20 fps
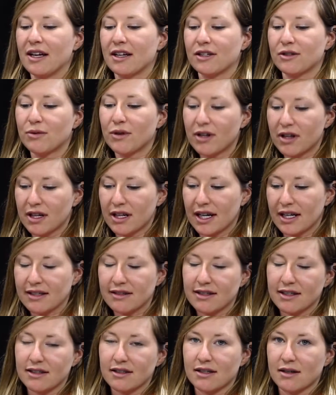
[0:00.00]
Because one of the
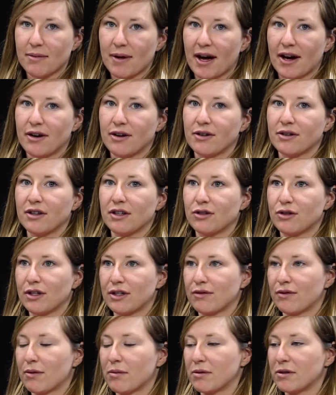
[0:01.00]
nice things about the
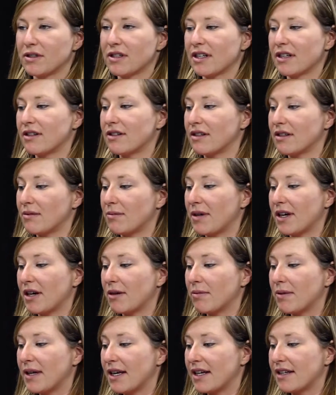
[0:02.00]
transferable skills in the
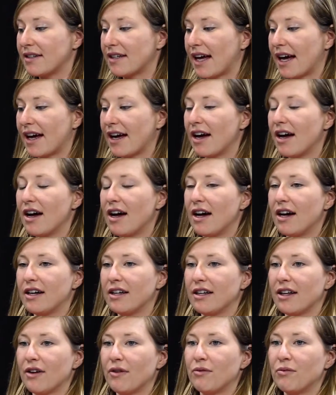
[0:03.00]
PLP is that
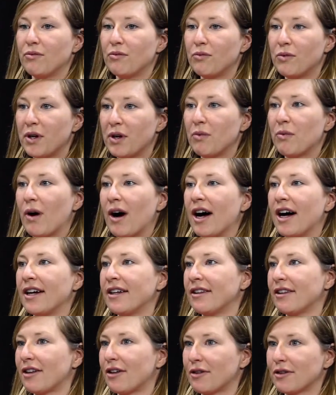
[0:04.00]
we
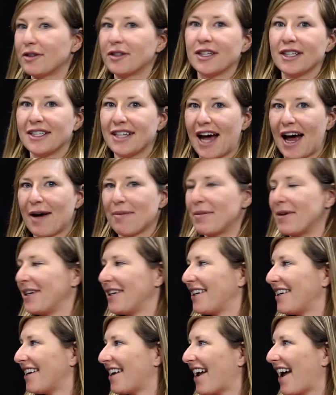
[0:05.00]
want the learning to
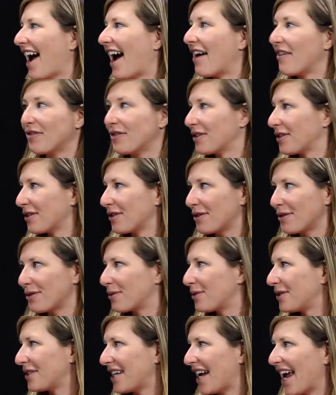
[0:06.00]
happen after the
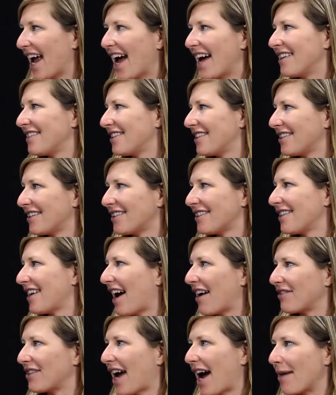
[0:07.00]
school day ends. It doesn't
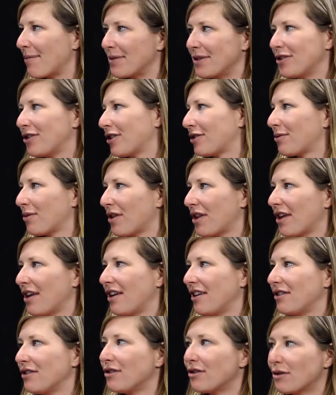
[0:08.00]
have to happen just
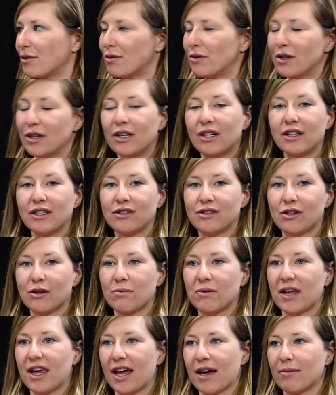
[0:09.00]
within school. And so
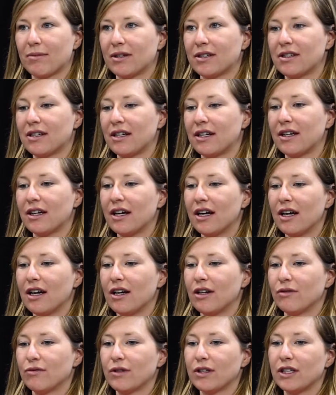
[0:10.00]
being able to
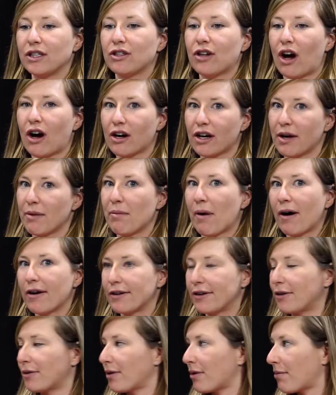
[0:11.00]
really talk and
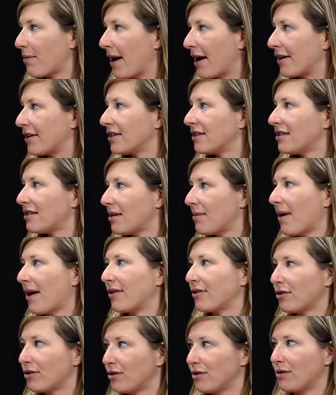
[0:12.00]
partner with parents
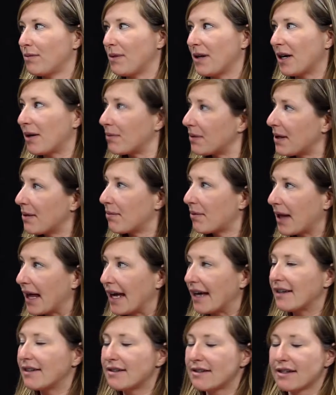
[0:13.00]
about students' PLP
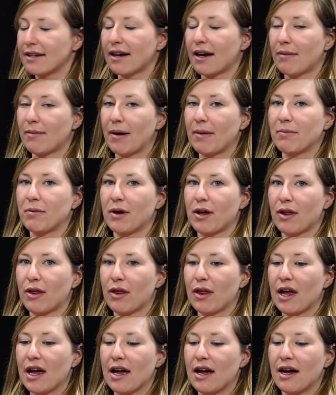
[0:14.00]
plans and come up with